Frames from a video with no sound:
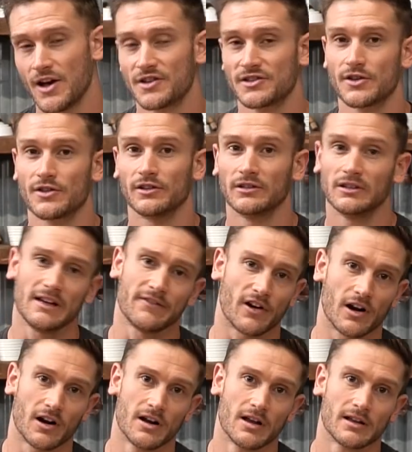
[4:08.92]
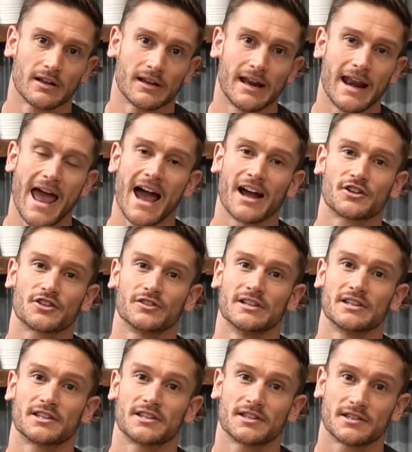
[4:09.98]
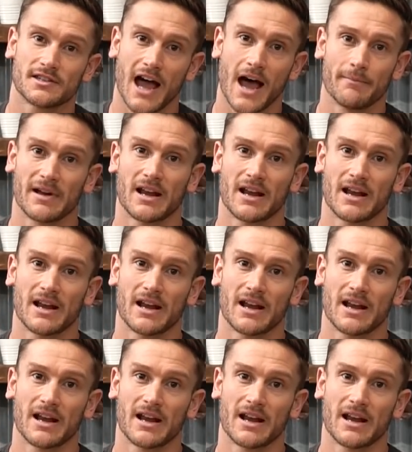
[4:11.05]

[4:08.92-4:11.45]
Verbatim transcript: So the liver can actually stop